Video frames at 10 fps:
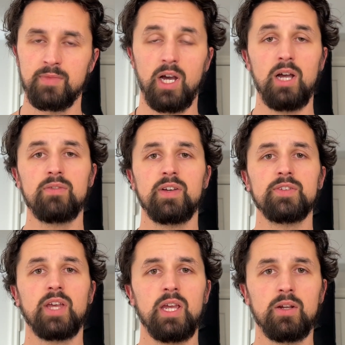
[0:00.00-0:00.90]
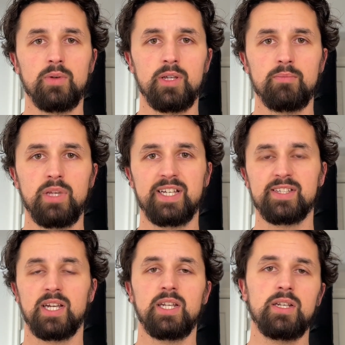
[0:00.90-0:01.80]
I felt angry
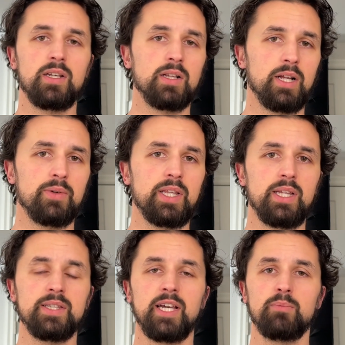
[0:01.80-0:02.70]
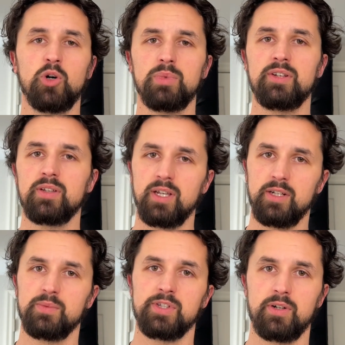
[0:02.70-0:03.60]
because I needed clarity in that moment
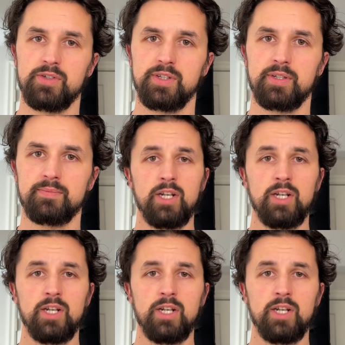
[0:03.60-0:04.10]
and it was urgent.